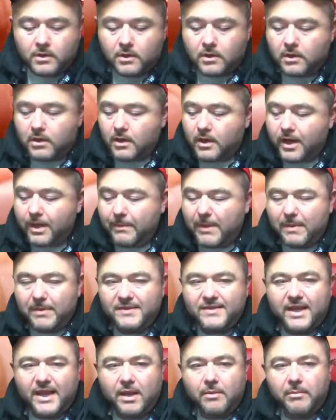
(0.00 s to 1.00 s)
All right, maybe
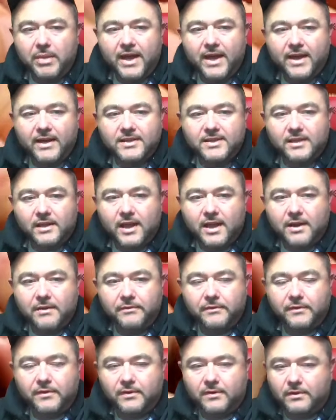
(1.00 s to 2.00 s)
10 packs left.
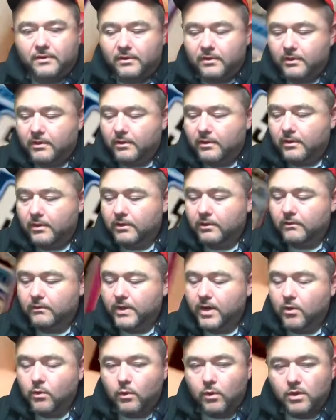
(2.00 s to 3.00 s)

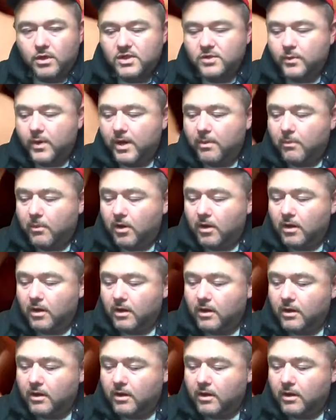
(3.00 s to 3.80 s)
3/4 way mark.